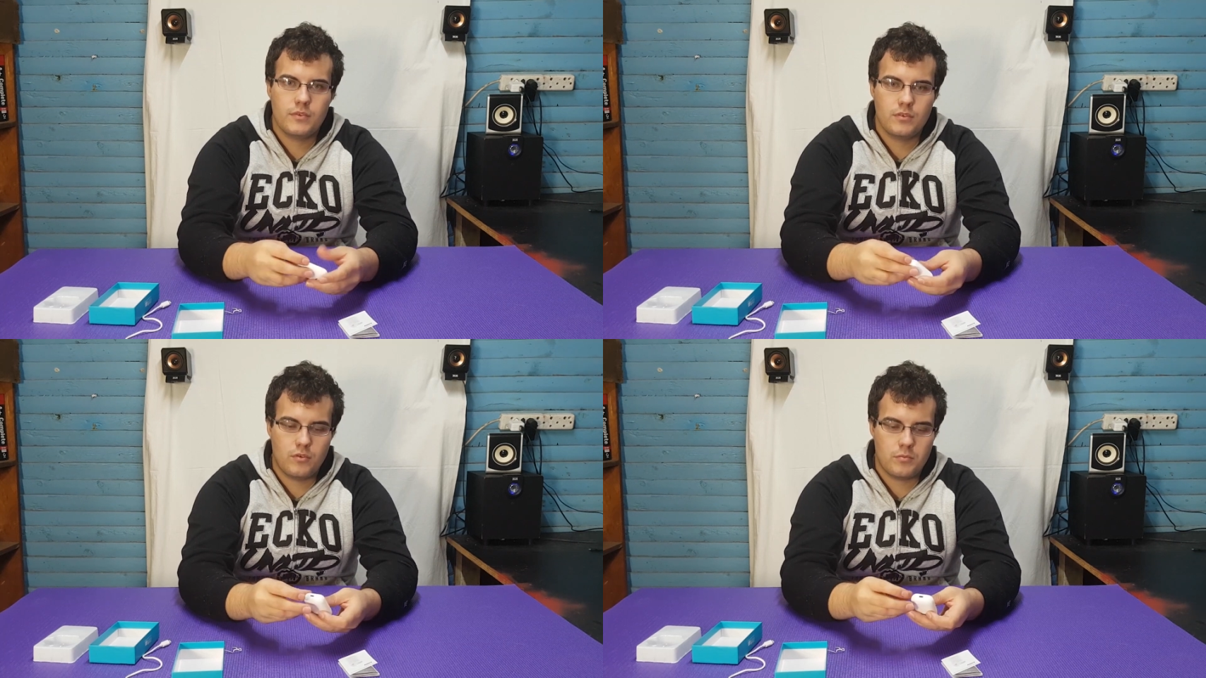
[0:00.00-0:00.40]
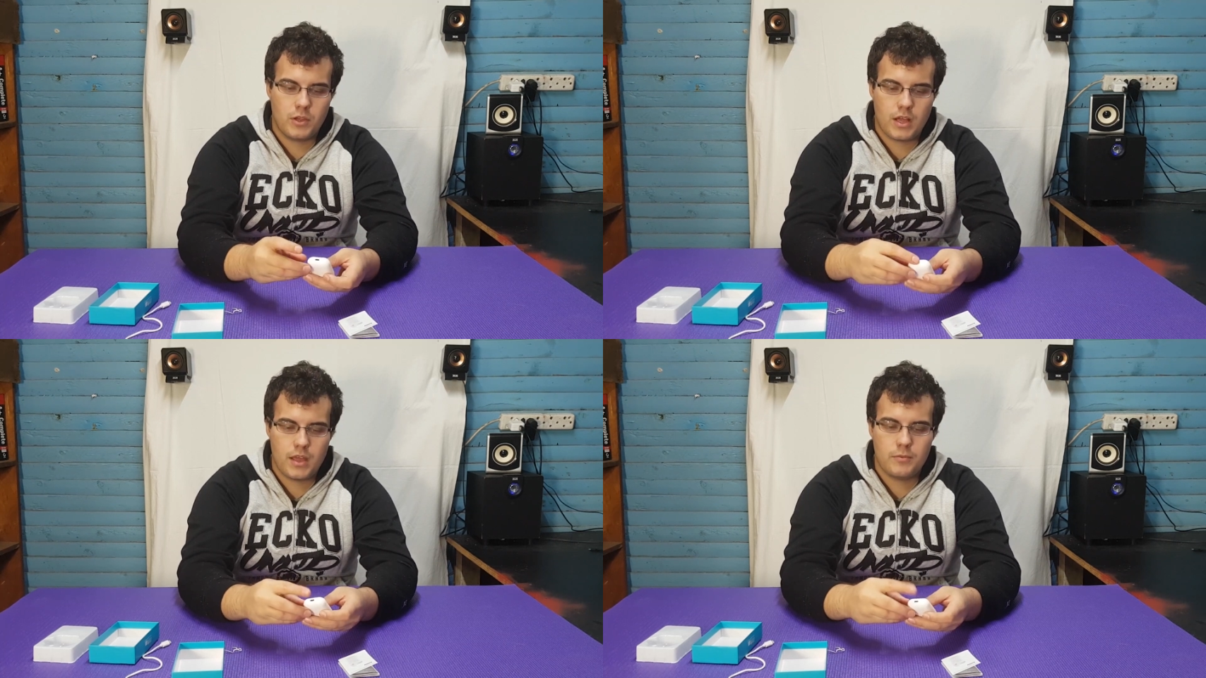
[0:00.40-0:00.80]
normal
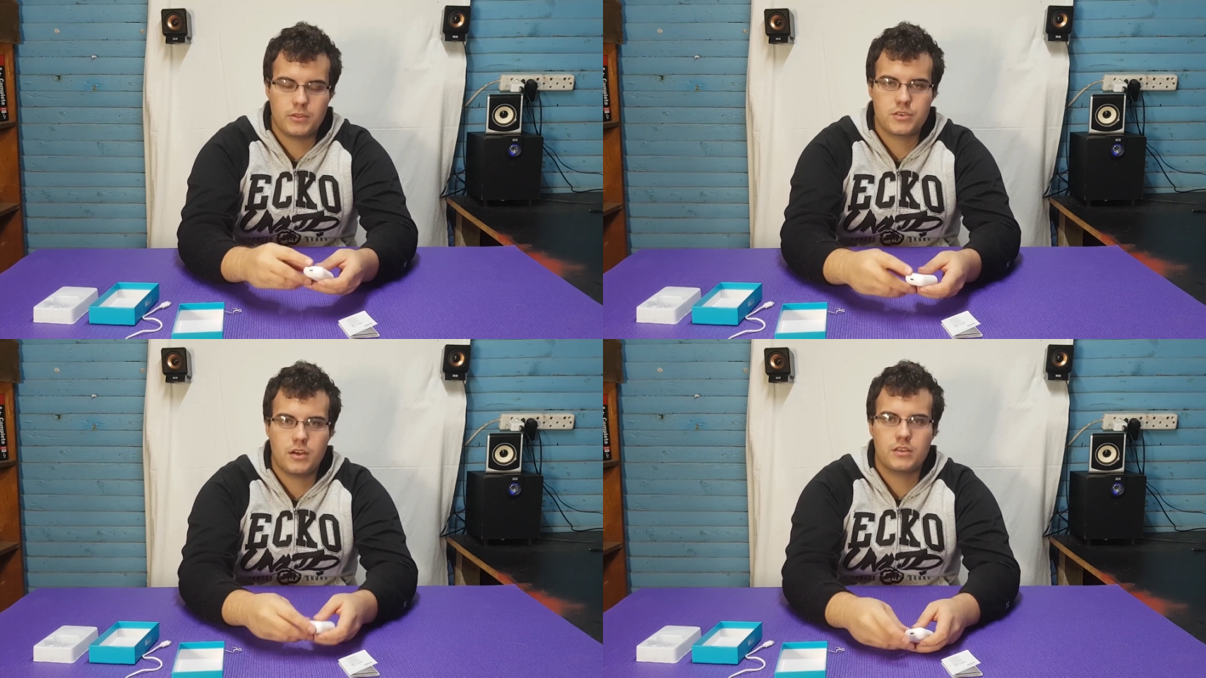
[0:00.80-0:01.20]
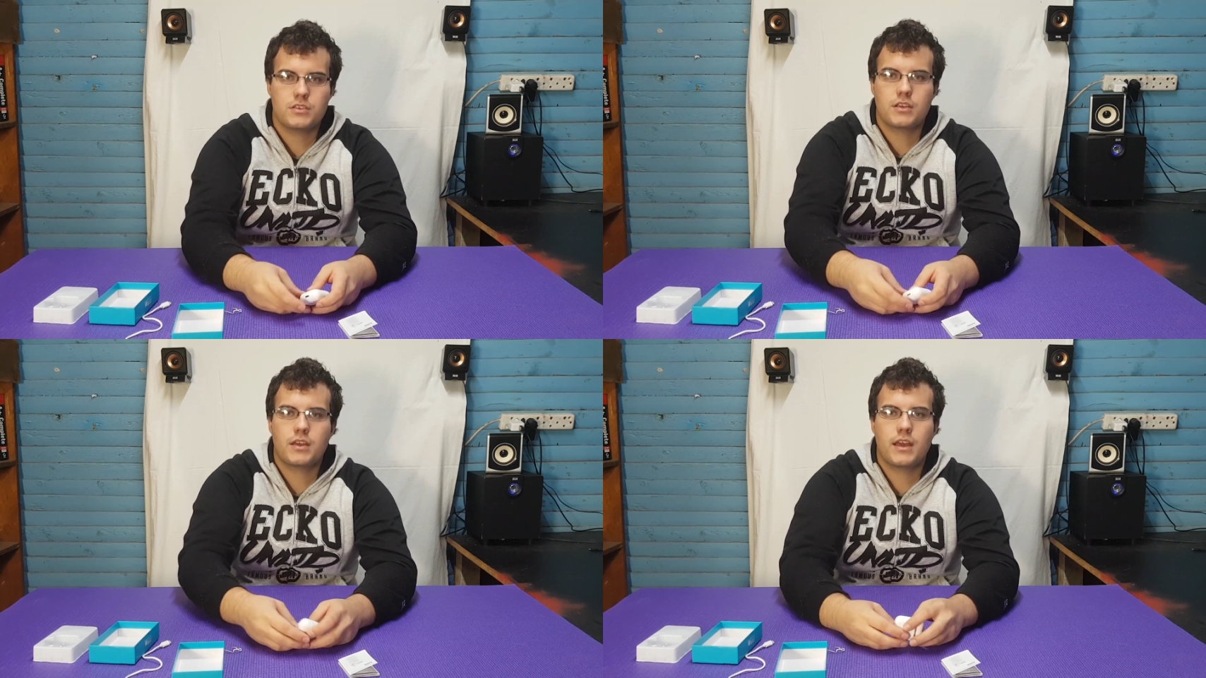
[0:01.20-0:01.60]
cable
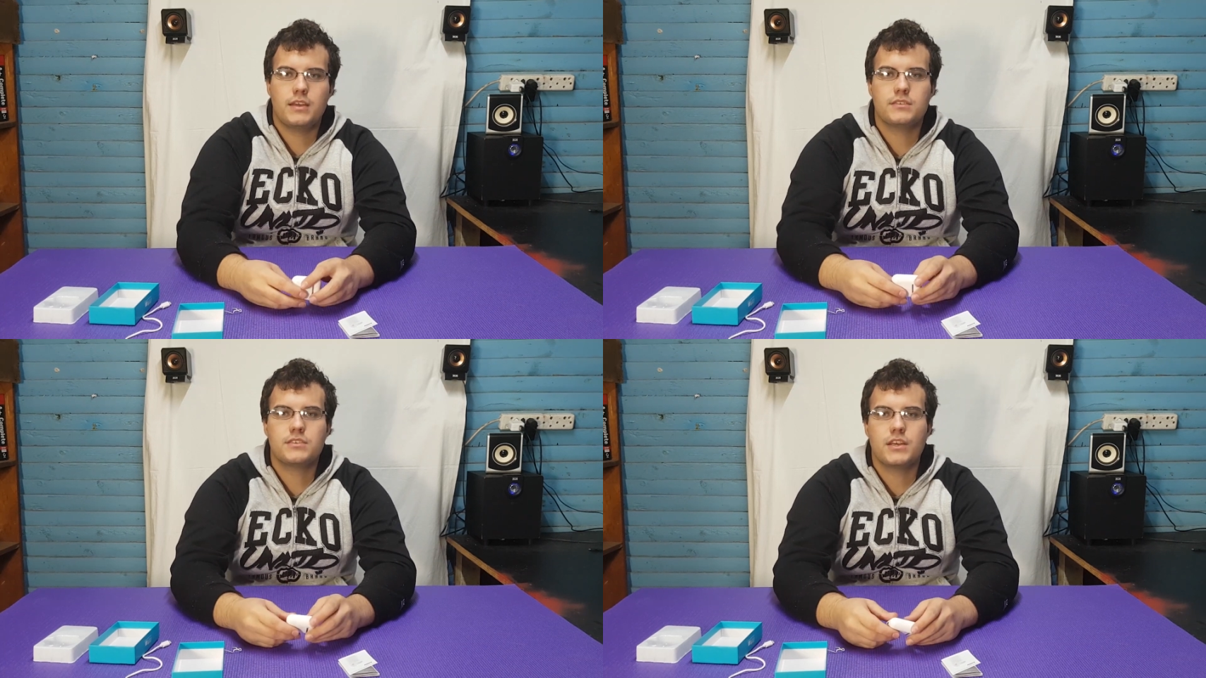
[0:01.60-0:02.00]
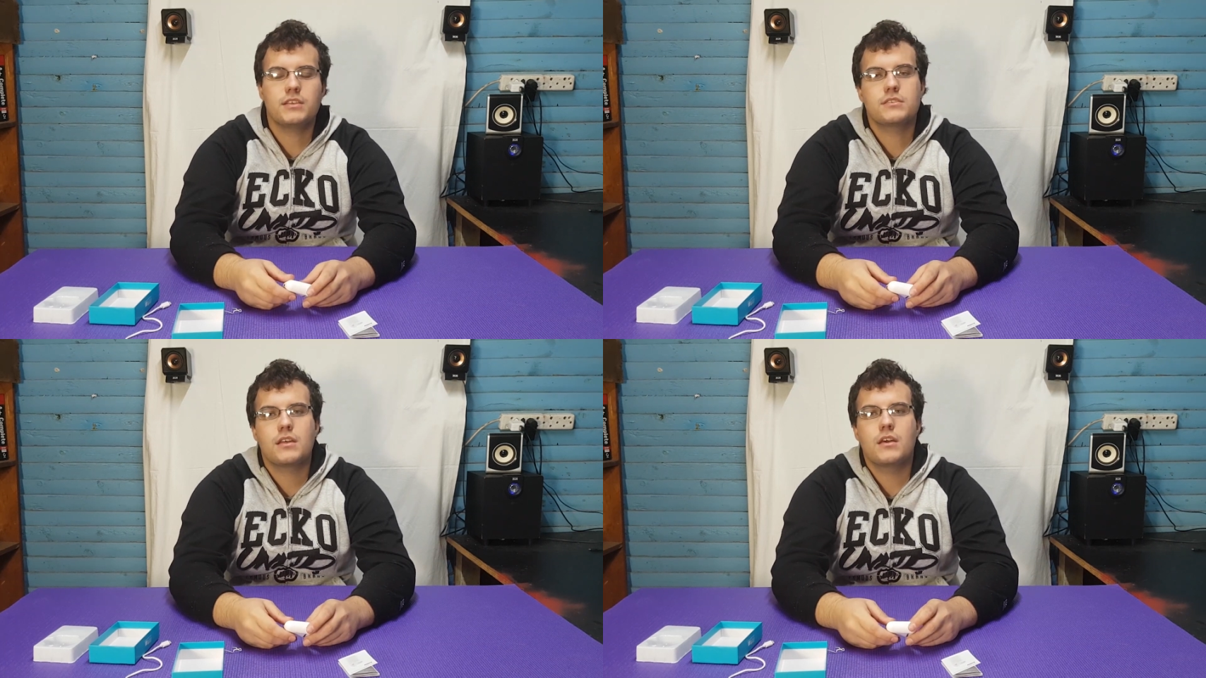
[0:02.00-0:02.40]
charging case just.